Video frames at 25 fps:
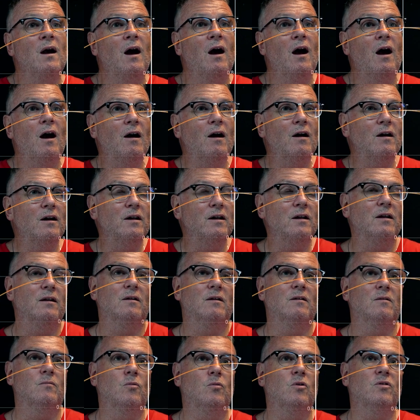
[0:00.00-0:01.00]
I
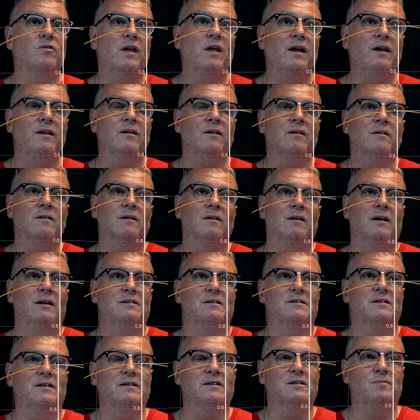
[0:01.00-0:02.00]
would then, as
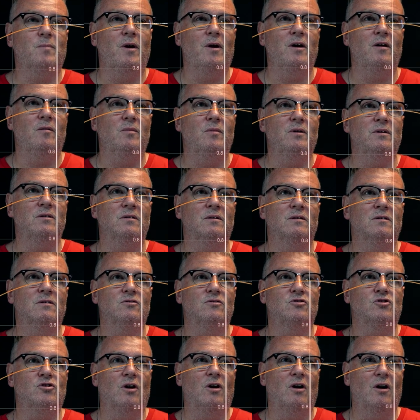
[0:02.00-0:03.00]
an experiment,
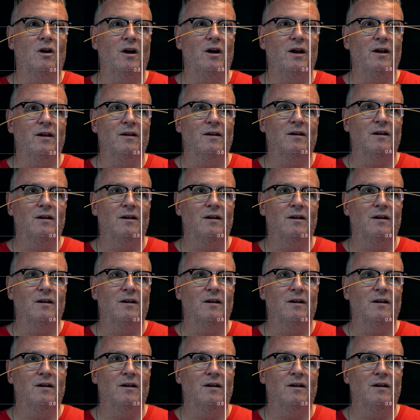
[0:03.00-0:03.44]
try